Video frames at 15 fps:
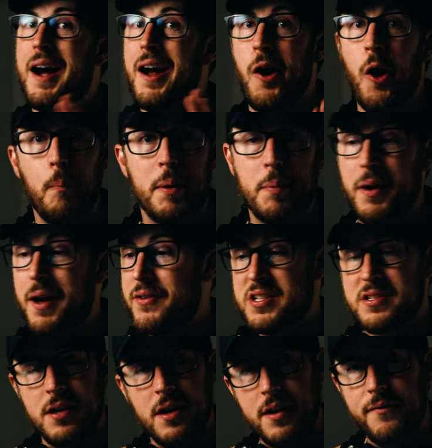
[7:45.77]
I hope people have
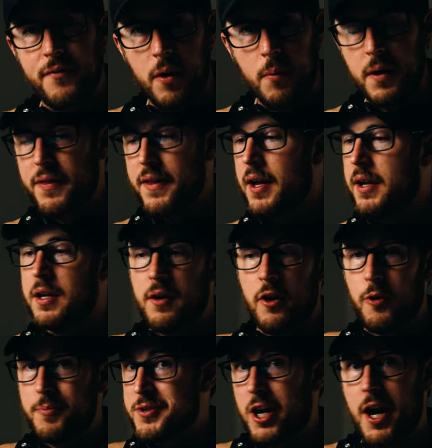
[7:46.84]
a ton of fun with it. You know, I
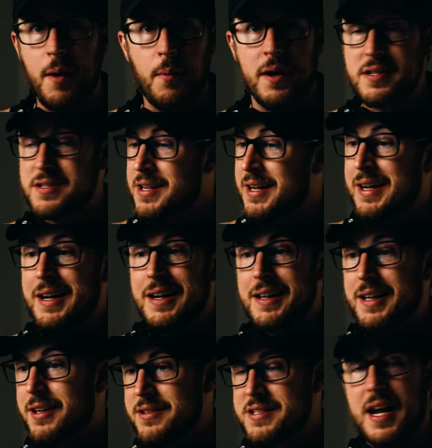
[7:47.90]
hope Ty West
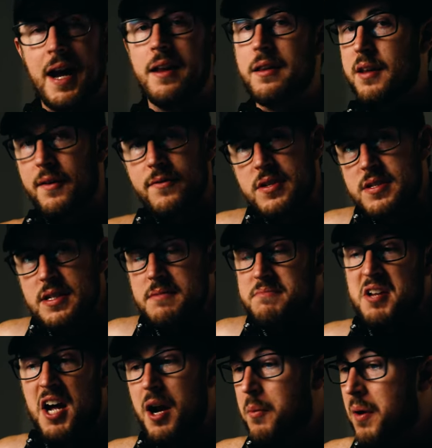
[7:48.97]
kills it. I love to see
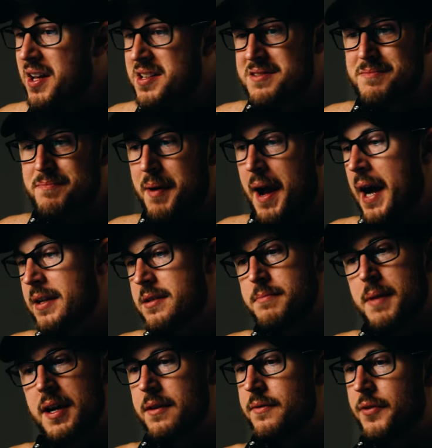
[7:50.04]
Ty West back
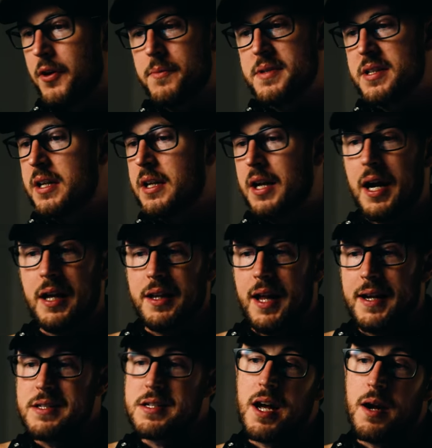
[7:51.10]
making films again. I
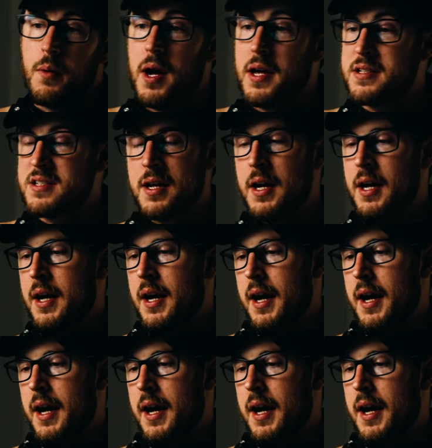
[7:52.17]
like Ty West.